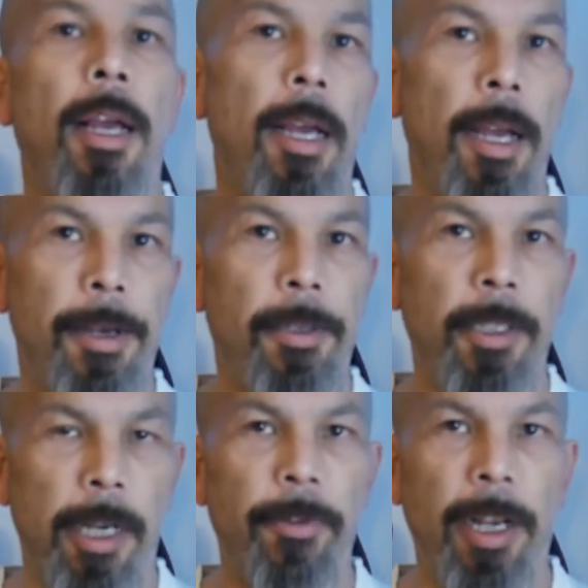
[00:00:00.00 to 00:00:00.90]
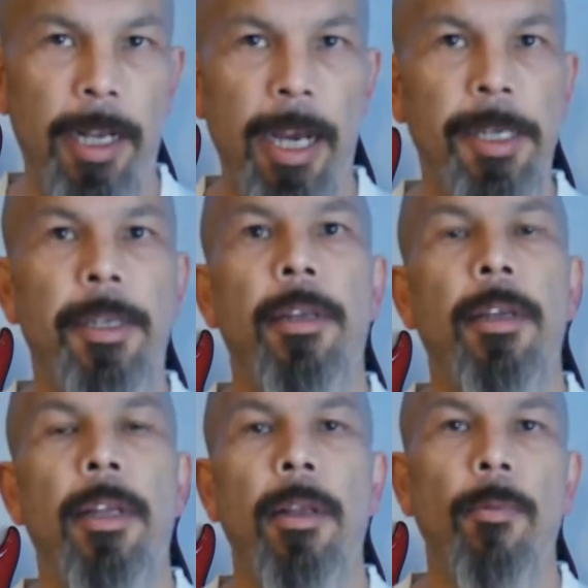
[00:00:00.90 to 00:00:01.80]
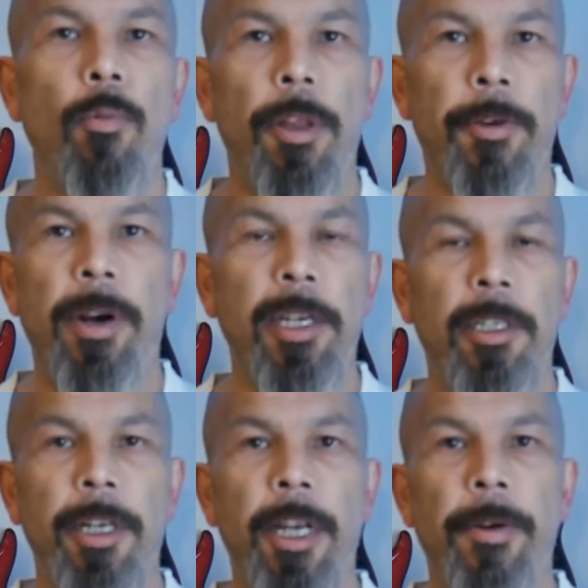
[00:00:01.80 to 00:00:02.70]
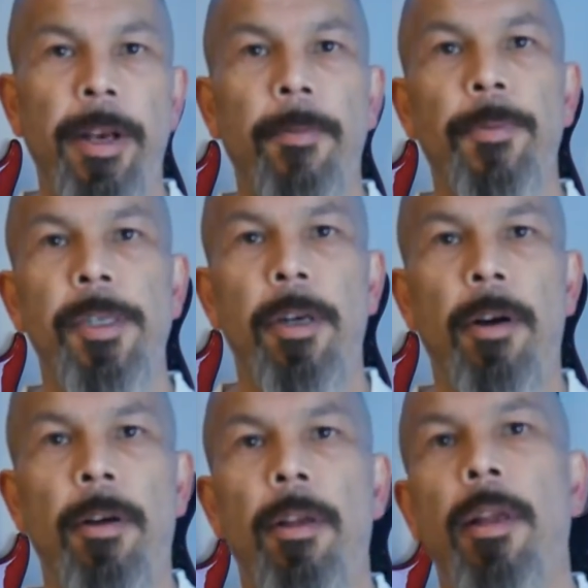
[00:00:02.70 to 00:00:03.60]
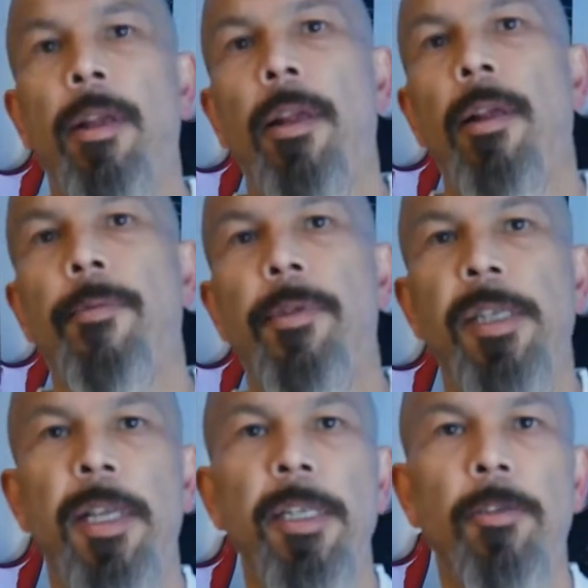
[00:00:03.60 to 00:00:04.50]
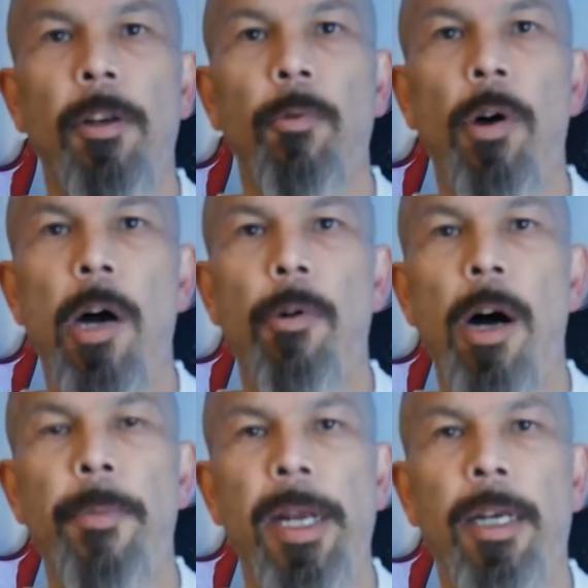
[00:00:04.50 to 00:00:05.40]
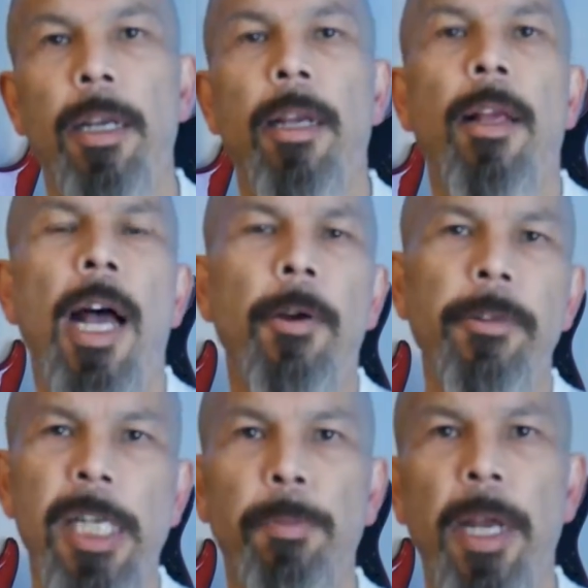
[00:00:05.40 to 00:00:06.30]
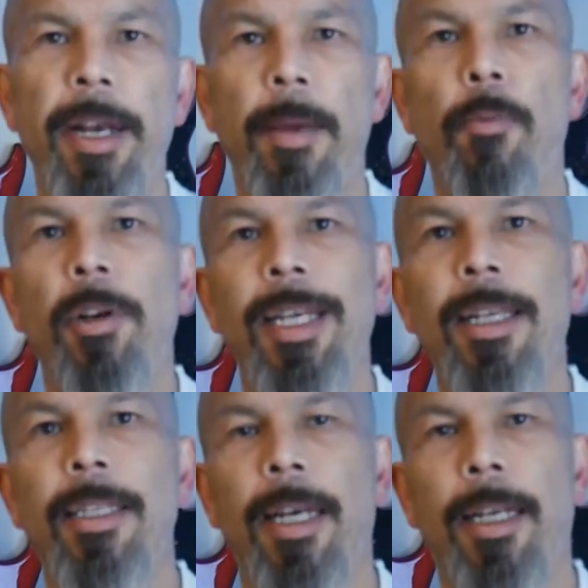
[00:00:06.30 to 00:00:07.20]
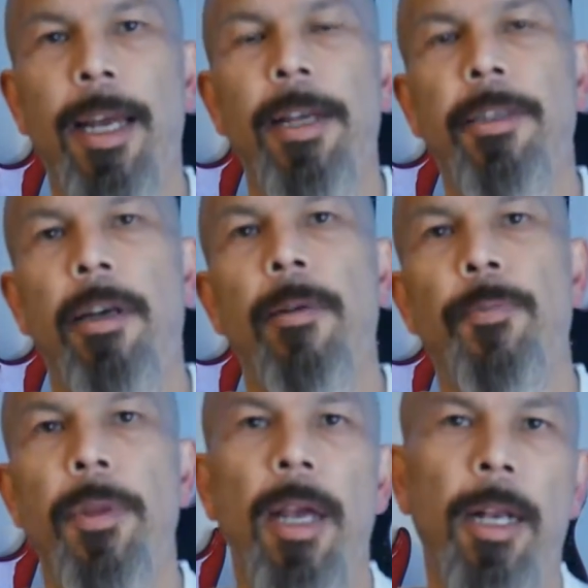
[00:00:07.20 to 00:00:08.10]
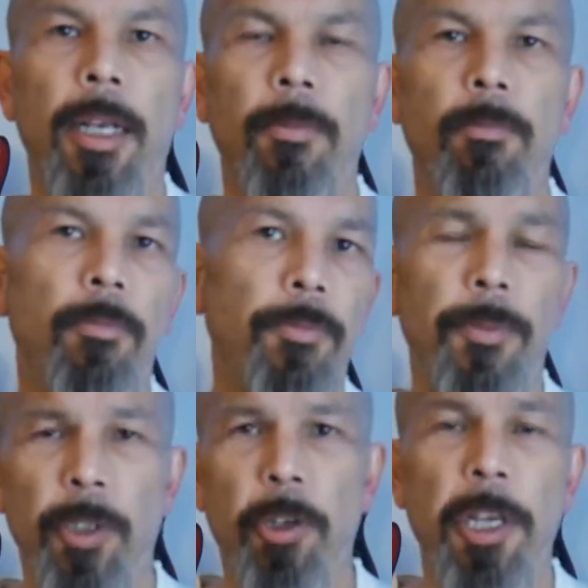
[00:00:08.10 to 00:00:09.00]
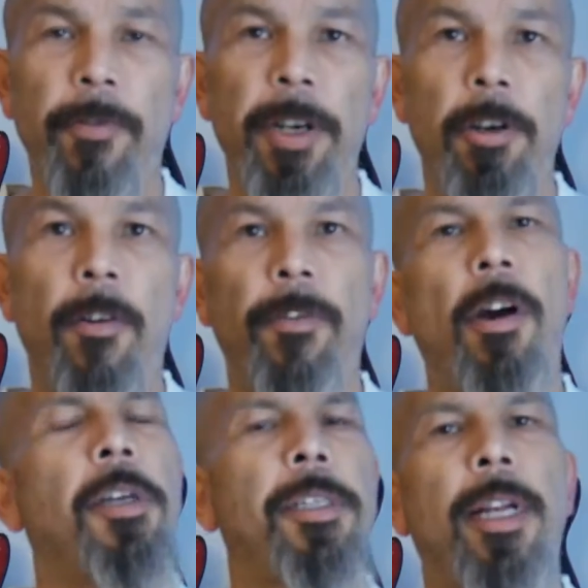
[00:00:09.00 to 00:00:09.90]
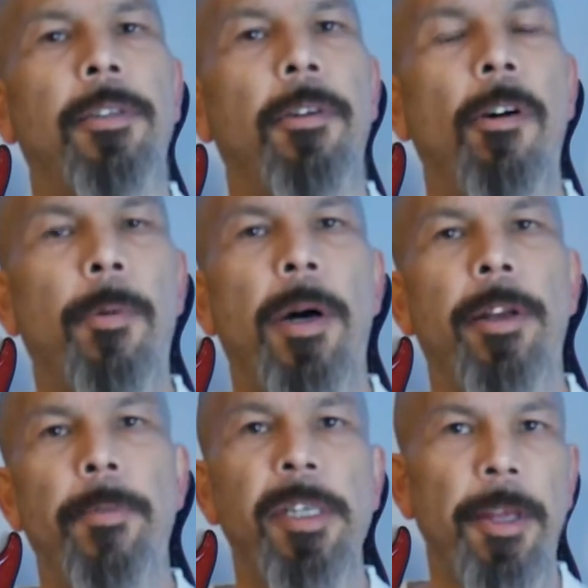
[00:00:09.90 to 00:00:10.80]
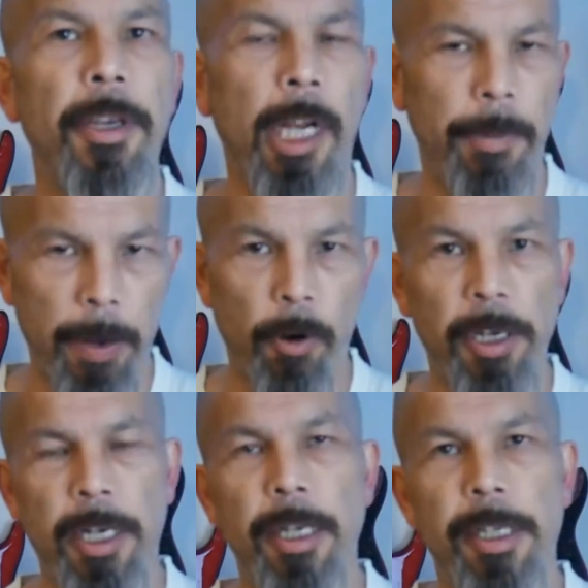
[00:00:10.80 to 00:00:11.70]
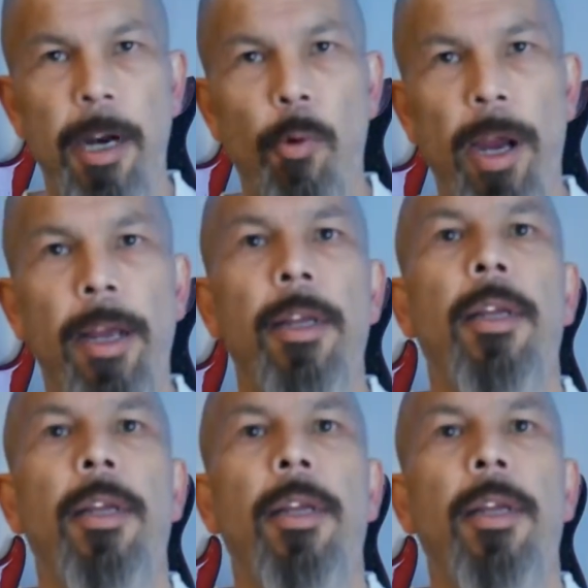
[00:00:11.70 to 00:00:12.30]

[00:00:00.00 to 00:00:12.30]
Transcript: Until I realised what they were actually doing. So this thing's called a wah-wah pedal. I'm going to explain it in more detail later. I'll show you the video first, then I'll talk about it because I think it'll make more sense that way.